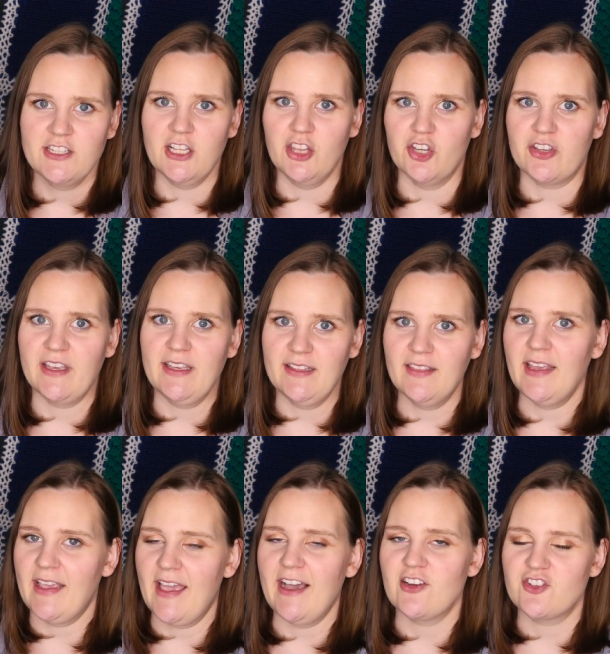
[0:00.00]
to looking
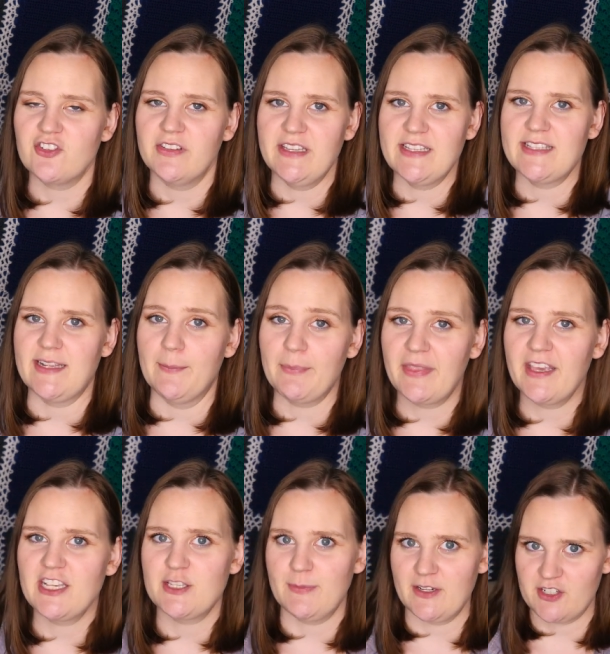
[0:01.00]
like actually
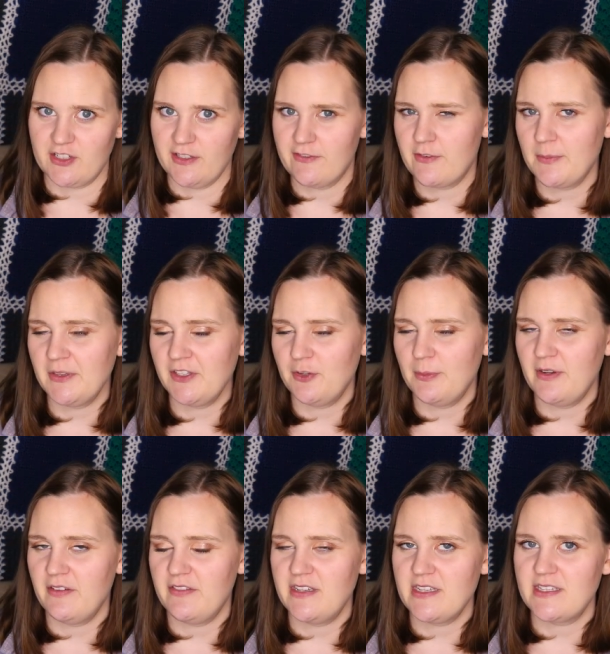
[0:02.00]
something, especially from a little
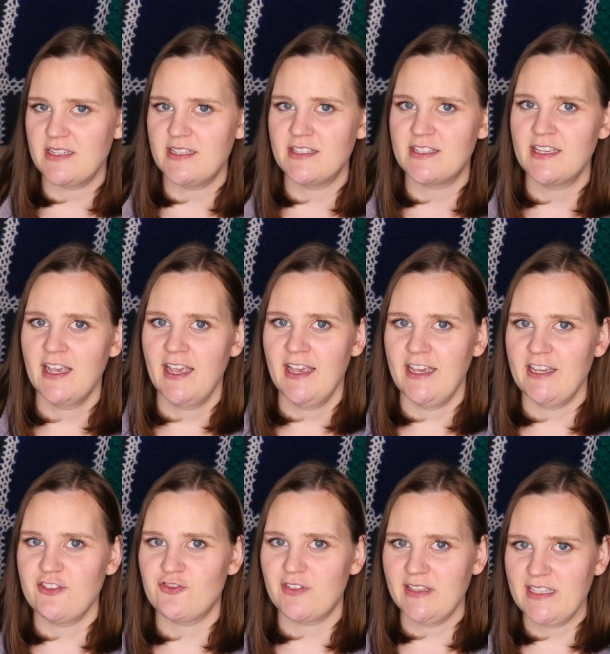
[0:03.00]
bit of a distance,
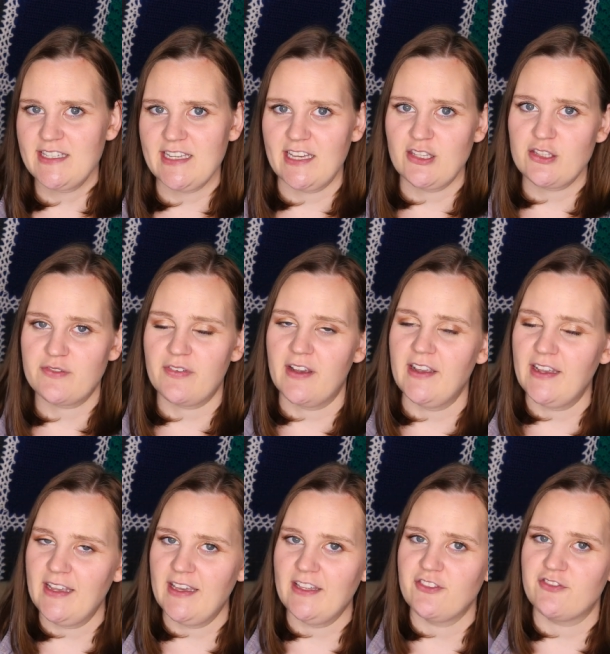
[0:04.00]
is really
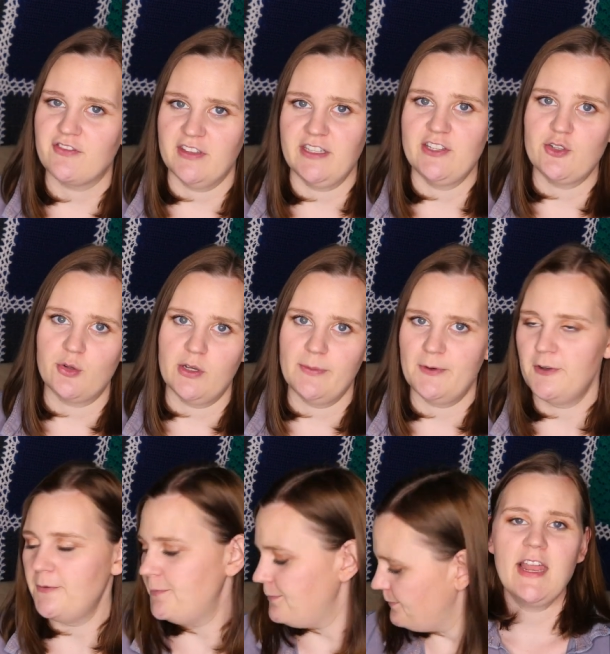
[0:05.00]
satisfying and it's really
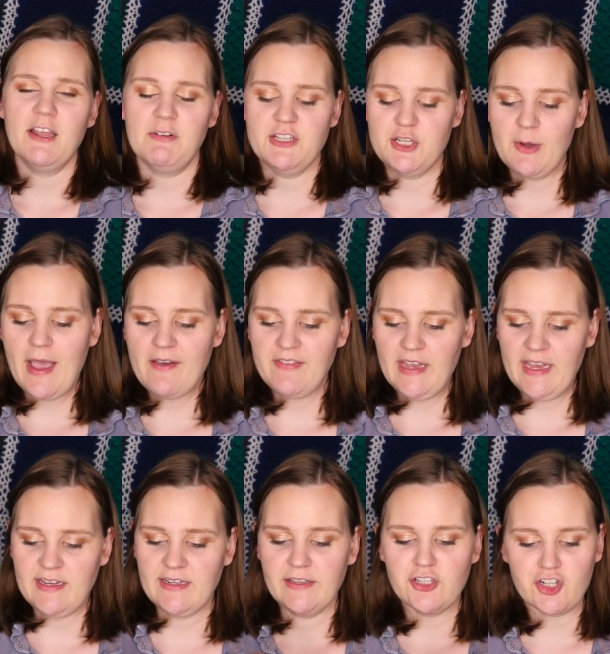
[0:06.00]
enjoyable. Now I do have
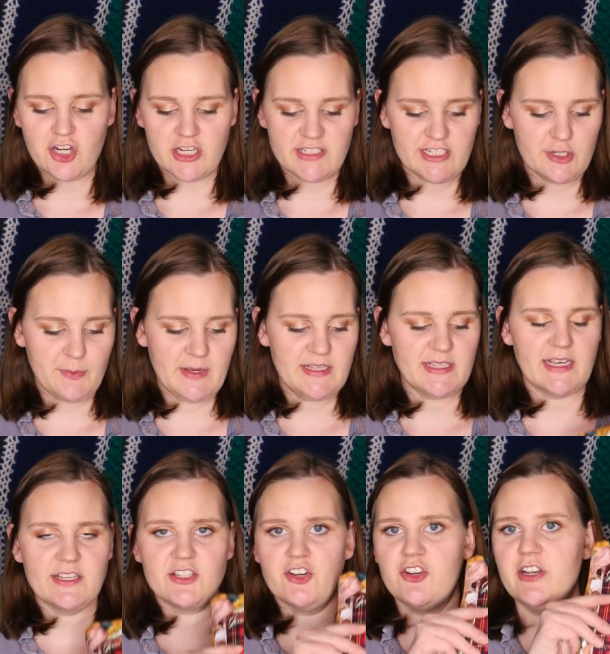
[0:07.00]
another cross stitch piece
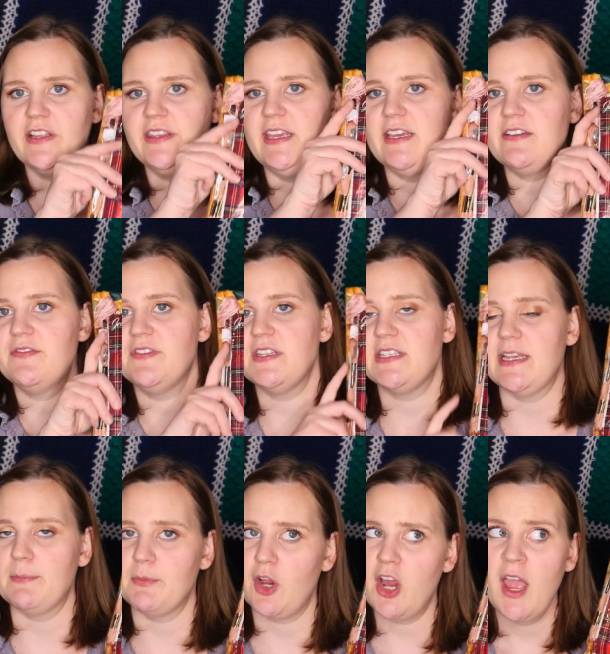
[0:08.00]
I started at the end of
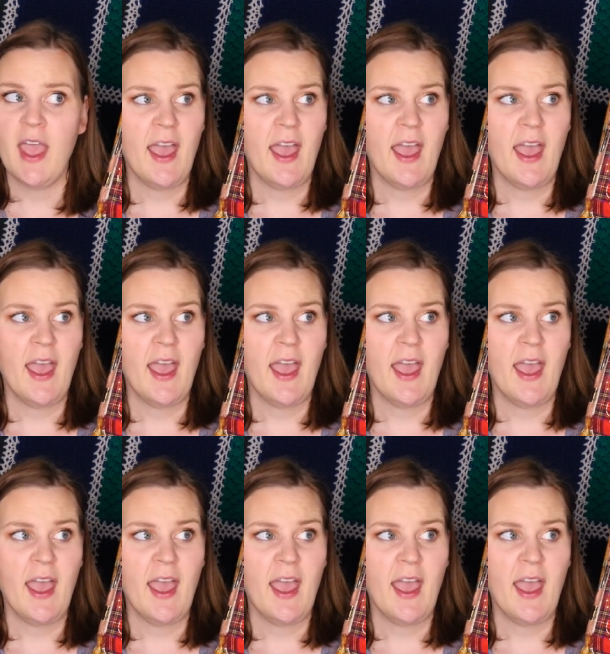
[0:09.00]
December.